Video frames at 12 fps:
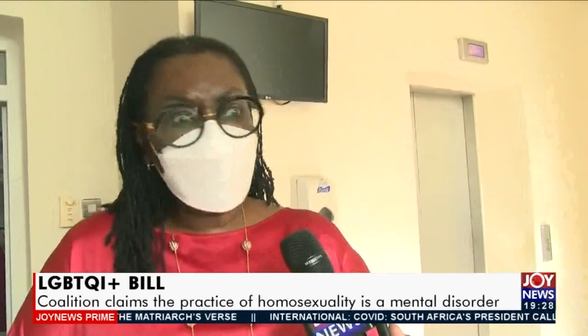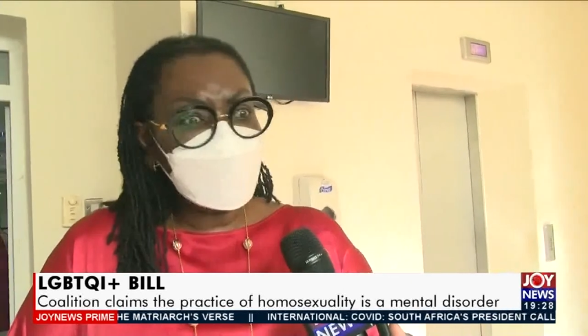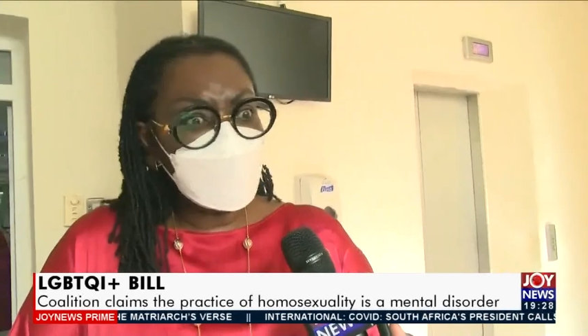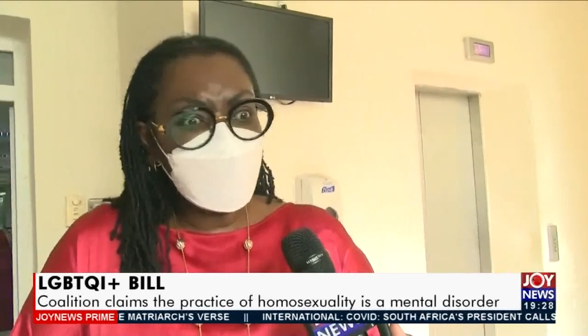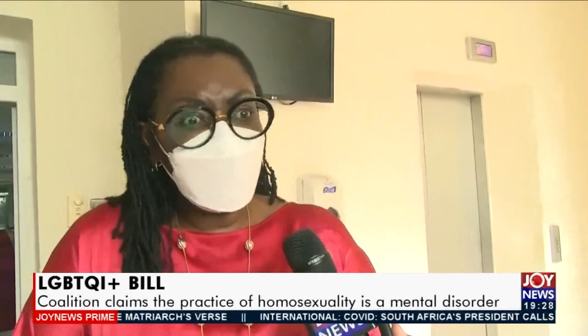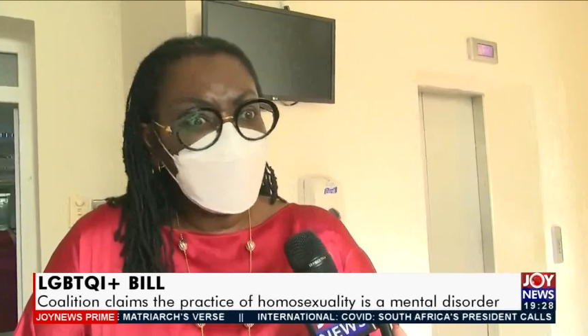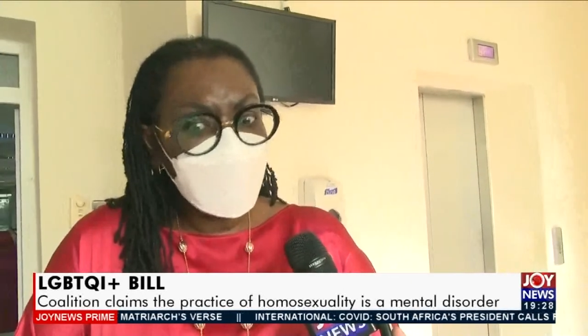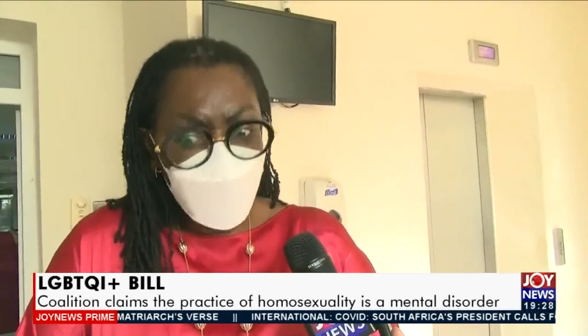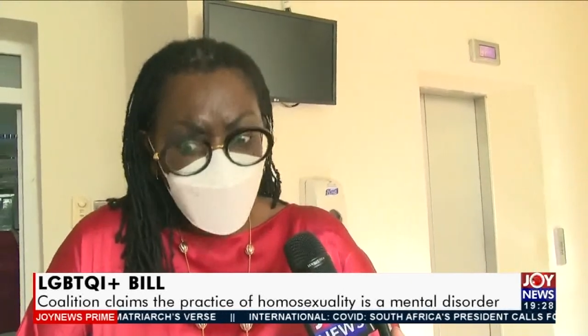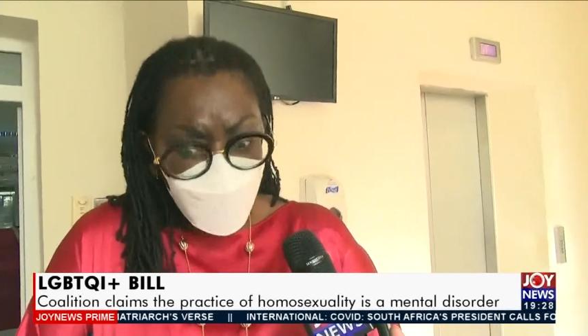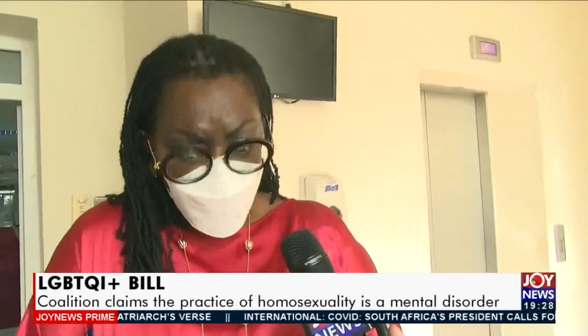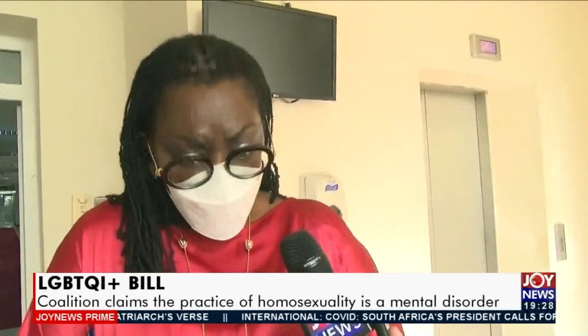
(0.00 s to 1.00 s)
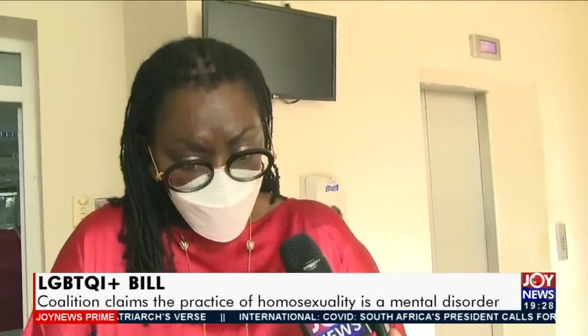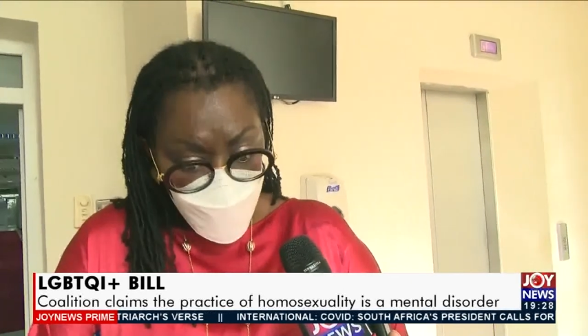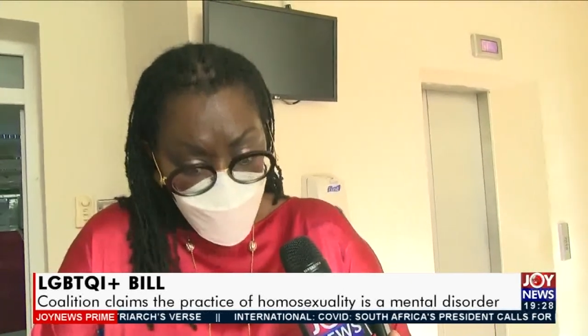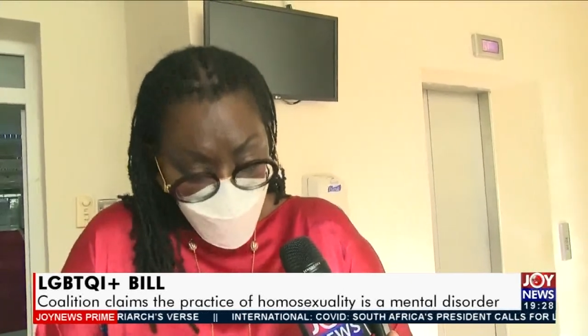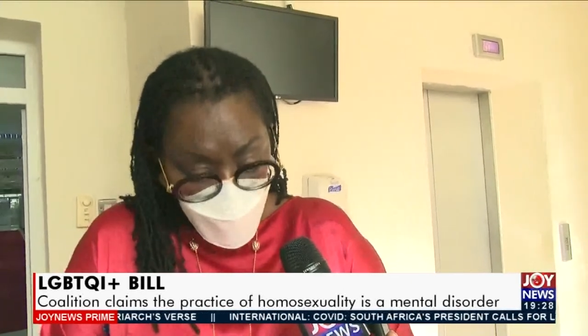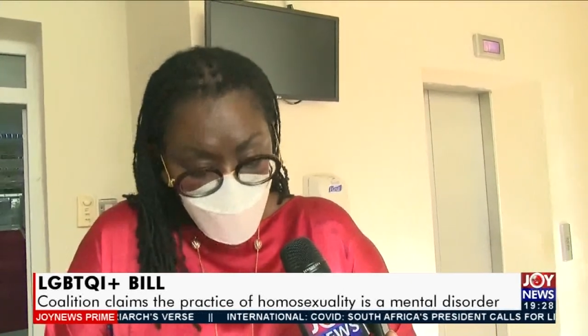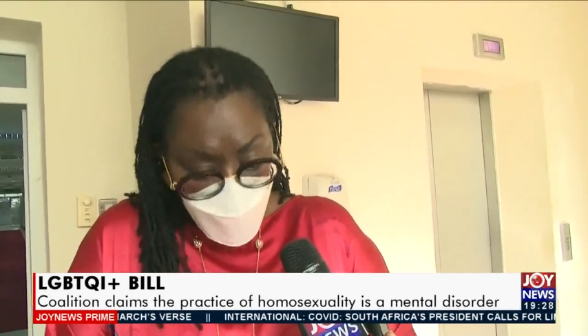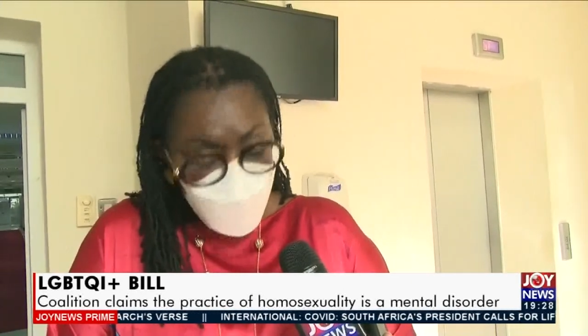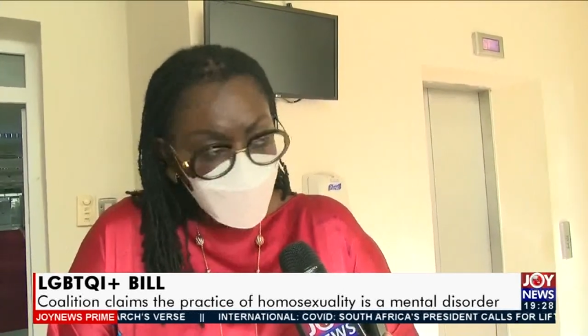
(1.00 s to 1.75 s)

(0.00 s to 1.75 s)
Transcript: But that is what the